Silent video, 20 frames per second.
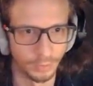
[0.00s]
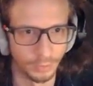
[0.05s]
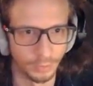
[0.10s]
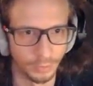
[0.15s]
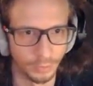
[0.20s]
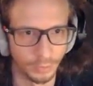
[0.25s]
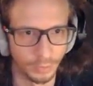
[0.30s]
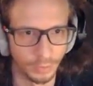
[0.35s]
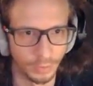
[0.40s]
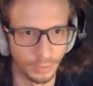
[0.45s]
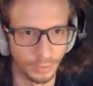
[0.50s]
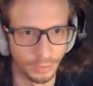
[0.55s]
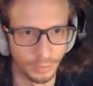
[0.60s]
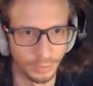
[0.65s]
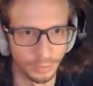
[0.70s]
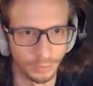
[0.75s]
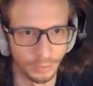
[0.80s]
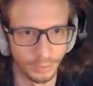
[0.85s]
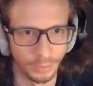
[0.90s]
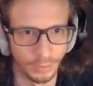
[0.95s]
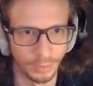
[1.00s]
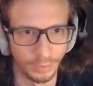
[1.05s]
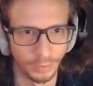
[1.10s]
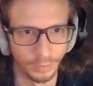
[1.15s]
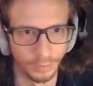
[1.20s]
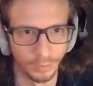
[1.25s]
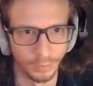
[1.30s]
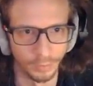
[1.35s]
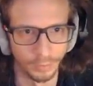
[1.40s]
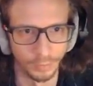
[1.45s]
Okay,
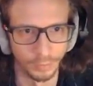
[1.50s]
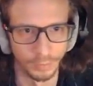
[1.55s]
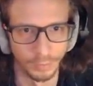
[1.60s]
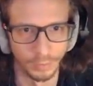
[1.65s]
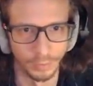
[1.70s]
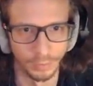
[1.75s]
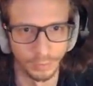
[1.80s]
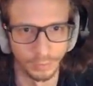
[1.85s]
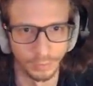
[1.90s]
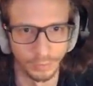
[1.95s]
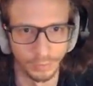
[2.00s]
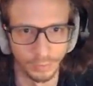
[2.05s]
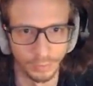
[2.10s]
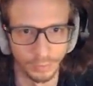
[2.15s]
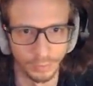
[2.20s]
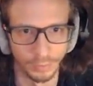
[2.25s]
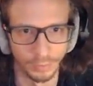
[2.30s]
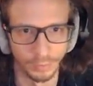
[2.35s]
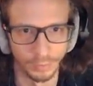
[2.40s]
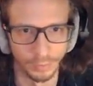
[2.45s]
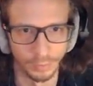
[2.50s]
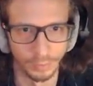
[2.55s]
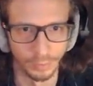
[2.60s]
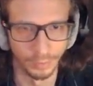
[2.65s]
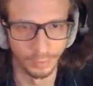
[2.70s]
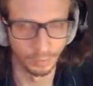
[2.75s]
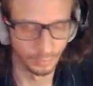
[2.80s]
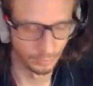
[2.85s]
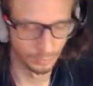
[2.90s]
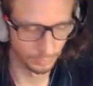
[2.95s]
now let's uh,
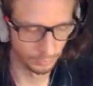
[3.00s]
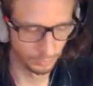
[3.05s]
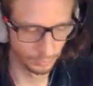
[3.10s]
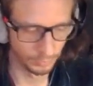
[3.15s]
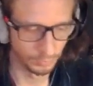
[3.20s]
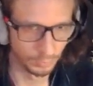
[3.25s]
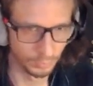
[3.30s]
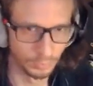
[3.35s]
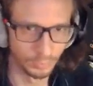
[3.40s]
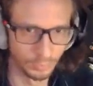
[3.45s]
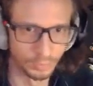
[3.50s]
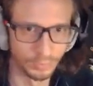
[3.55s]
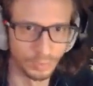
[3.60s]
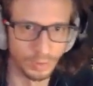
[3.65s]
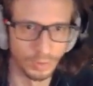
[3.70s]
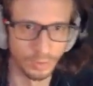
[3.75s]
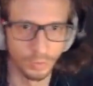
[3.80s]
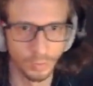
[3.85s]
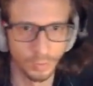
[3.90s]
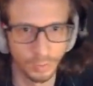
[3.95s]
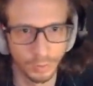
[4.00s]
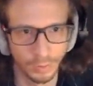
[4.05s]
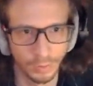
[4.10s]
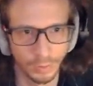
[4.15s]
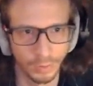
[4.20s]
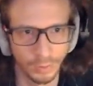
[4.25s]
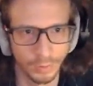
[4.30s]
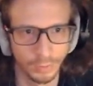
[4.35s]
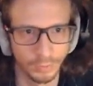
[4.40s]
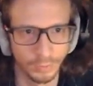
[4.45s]
stay
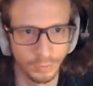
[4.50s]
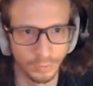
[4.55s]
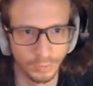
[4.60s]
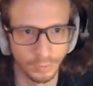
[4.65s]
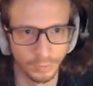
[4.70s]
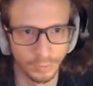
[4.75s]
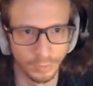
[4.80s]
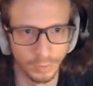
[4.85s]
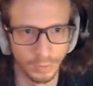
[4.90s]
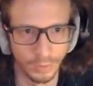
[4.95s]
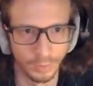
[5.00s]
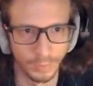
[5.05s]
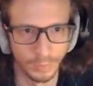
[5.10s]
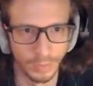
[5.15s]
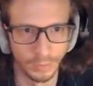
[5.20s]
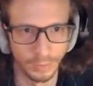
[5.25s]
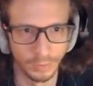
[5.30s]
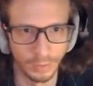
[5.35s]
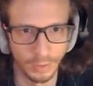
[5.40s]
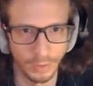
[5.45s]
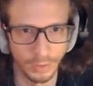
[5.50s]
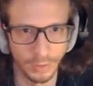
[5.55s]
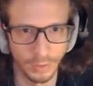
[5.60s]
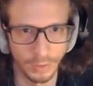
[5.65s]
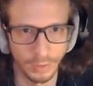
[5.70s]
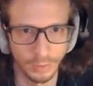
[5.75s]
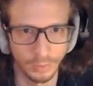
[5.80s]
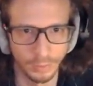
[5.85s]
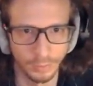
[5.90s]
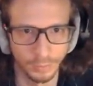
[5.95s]
organized. Let's rename these
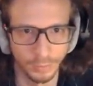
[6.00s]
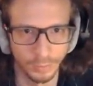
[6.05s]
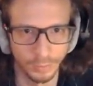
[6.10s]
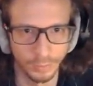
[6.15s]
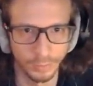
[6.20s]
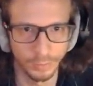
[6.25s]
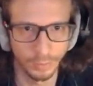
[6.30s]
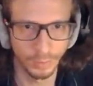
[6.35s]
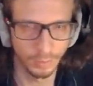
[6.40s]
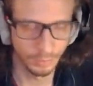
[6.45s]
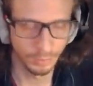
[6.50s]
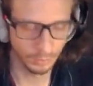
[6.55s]
ads real quick.